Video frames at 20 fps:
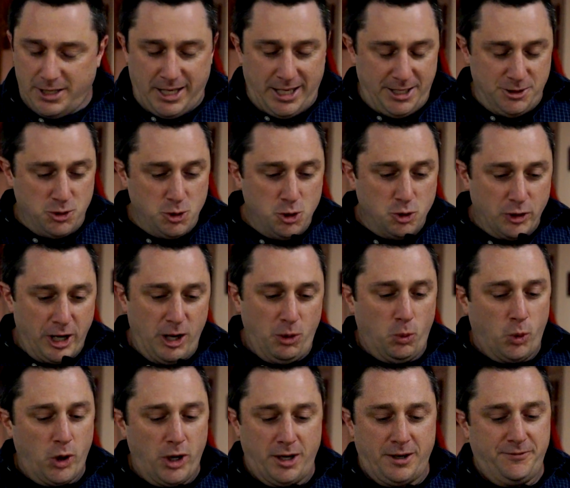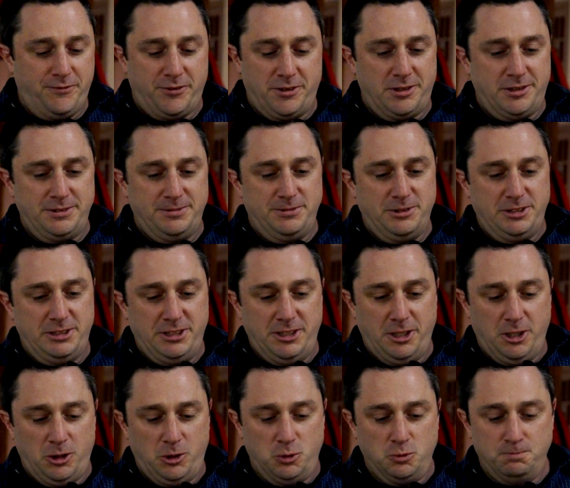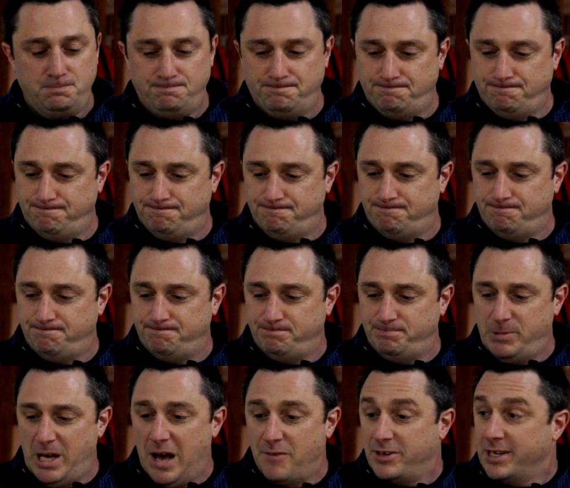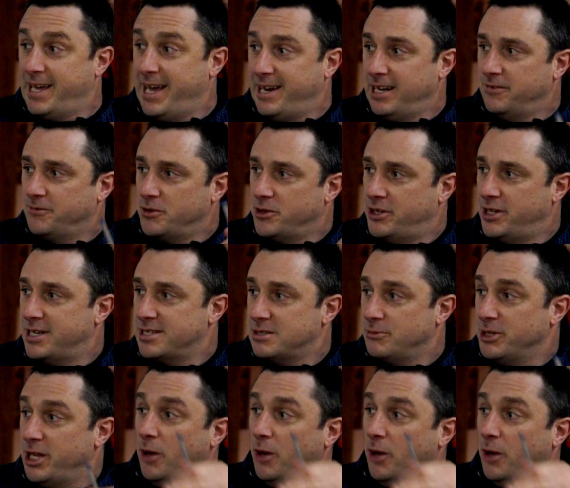uh, do great work for you know advocating for this.